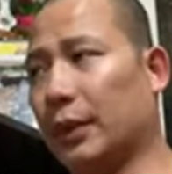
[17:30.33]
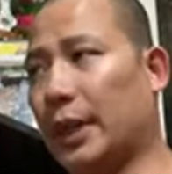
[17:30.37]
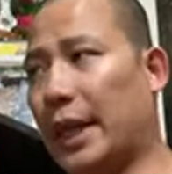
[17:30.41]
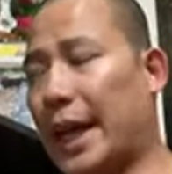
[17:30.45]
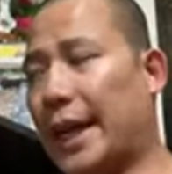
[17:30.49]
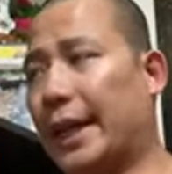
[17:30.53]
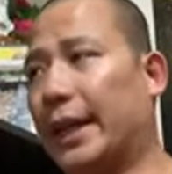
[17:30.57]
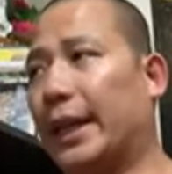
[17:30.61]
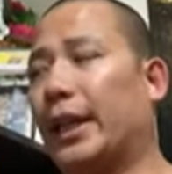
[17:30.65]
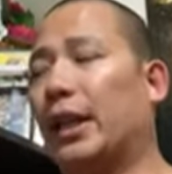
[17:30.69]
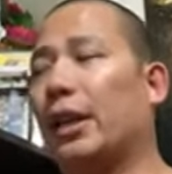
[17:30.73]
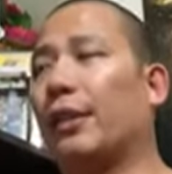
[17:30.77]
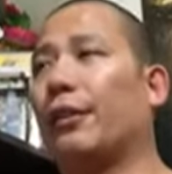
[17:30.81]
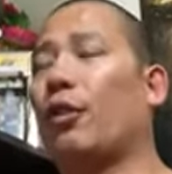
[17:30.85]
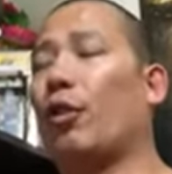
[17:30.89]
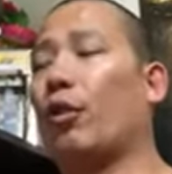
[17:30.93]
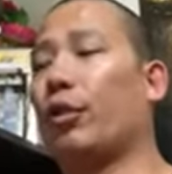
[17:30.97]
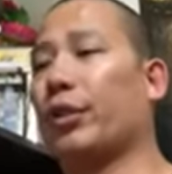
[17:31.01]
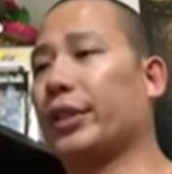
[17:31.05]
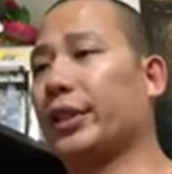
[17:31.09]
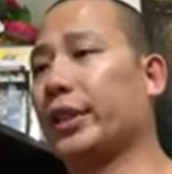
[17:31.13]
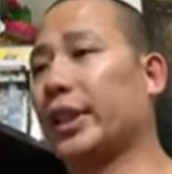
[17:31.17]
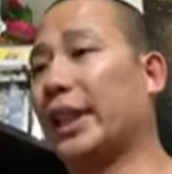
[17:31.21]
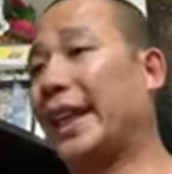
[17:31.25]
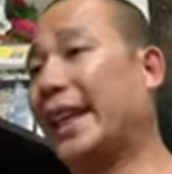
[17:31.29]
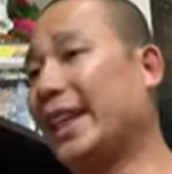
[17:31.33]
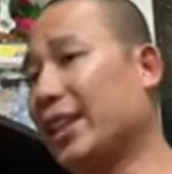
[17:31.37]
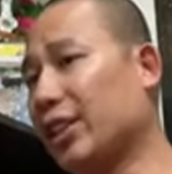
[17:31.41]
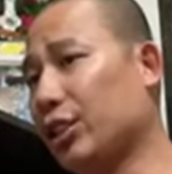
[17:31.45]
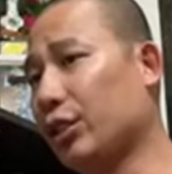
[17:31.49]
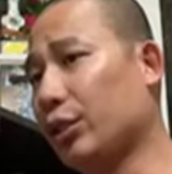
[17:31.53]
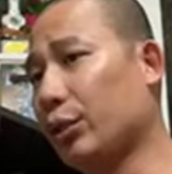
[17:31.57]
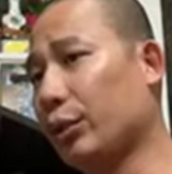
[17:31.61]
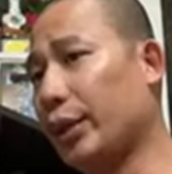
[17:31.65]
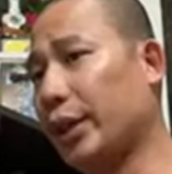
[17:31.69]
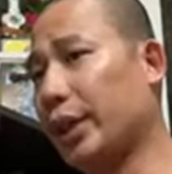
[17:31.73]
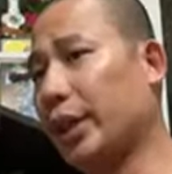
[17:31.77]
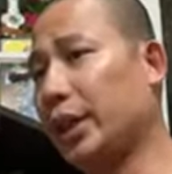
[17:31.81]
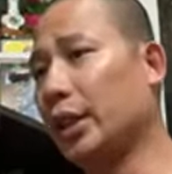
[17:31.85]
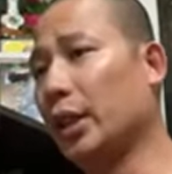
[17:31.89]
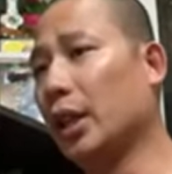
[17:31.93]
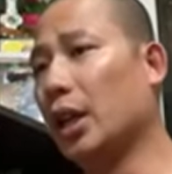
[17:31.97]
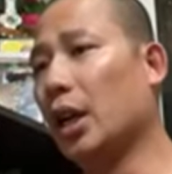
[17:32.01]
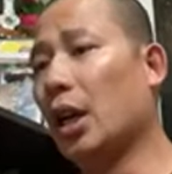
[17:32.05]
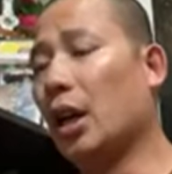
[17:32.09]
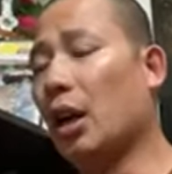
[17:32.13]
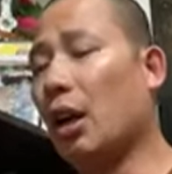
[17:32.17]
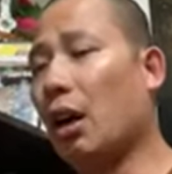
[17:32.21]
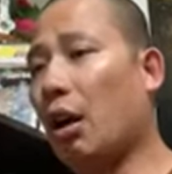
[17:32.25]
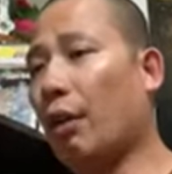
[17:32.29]
And then, of course, the history
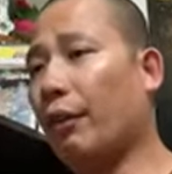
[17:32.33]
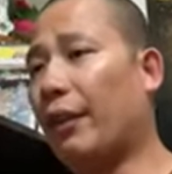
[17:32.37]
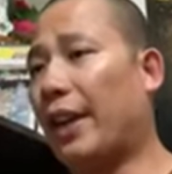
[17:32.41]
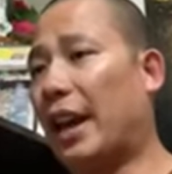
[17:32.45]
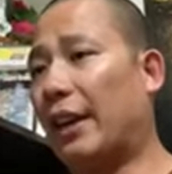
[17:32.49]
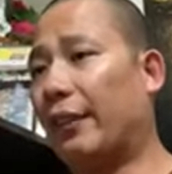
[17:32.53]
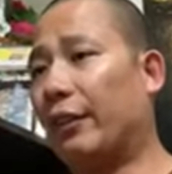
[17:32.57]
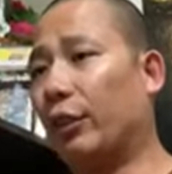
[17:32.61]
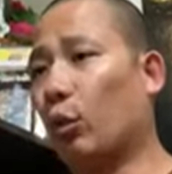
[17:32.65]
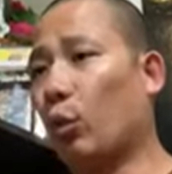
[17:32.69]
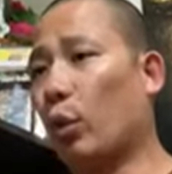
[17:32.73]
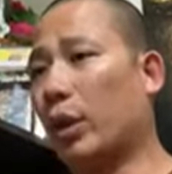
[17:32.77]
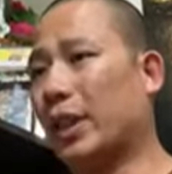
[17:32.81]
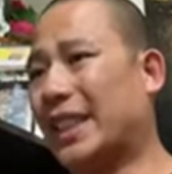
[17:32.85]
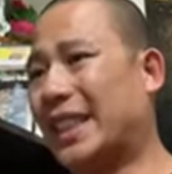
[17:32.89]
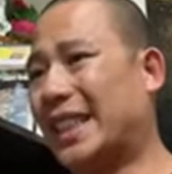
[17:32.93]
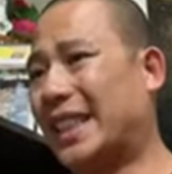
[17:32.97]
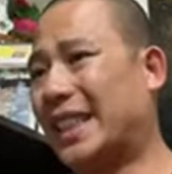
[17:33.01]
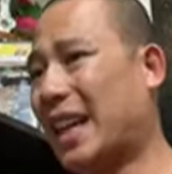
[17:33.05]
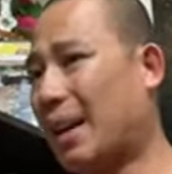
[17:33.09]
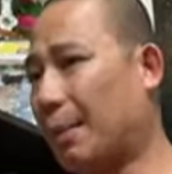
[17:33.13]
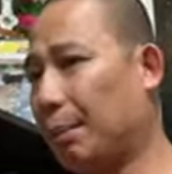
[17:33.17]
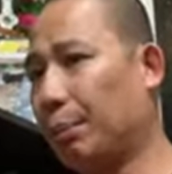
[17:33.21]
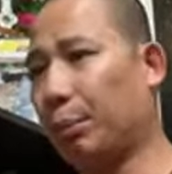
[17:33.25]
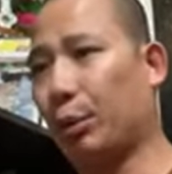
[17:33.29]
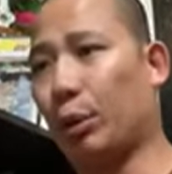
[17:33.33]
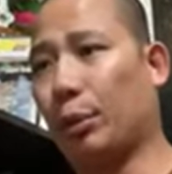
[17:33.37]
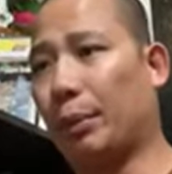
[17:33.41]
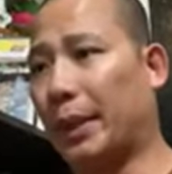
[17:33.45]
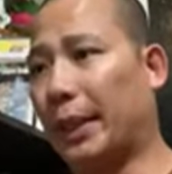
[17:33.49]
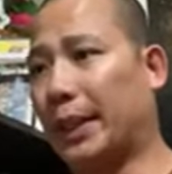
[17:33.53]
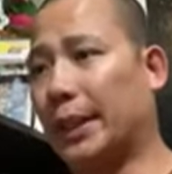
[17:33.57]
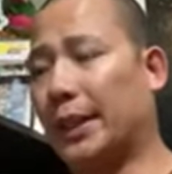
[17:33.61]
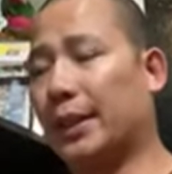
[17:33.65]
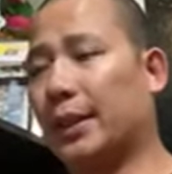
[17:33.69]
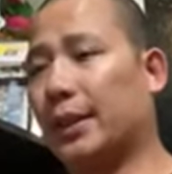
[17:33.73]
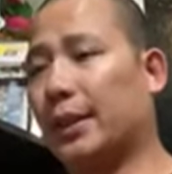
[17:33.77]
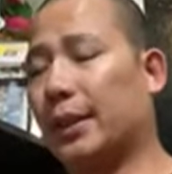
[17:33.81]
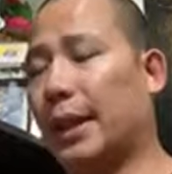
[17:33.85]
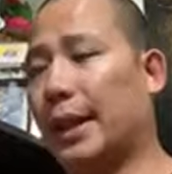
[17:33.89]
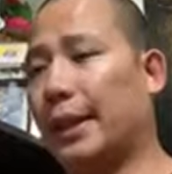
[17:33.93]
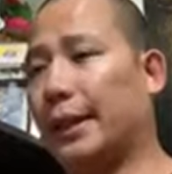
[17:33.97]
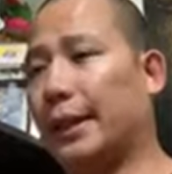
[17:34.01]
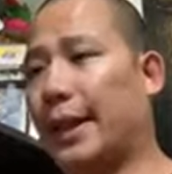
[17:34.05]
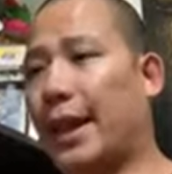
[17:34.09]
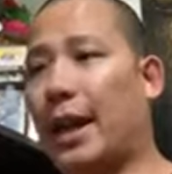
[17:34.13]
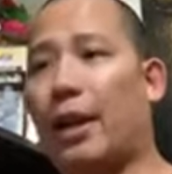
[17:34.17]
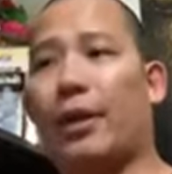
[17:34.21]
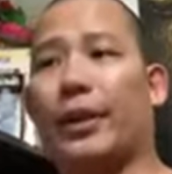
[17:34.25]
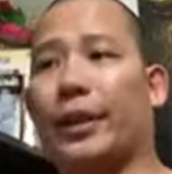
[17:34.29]
of everyone's temperament
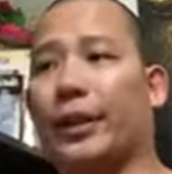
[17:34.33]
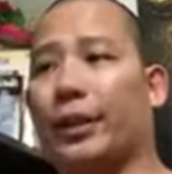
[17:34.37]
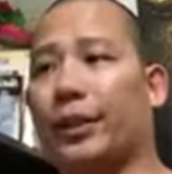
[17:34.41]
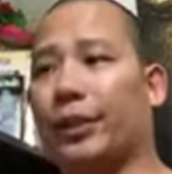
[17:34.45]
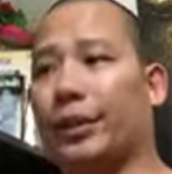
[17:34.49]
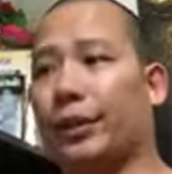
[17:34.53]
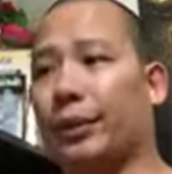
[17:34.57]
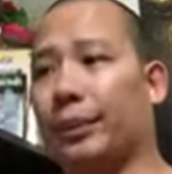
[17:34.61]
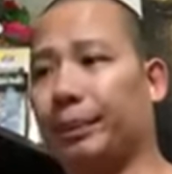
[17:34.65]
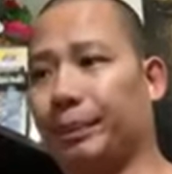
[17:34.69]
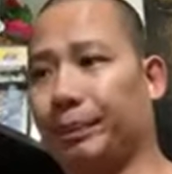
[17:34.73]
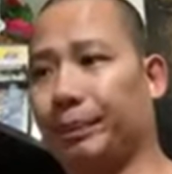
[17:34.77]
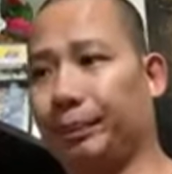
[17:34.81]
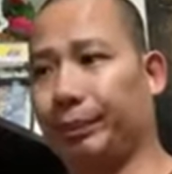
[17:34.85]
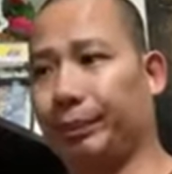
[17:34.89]
and character,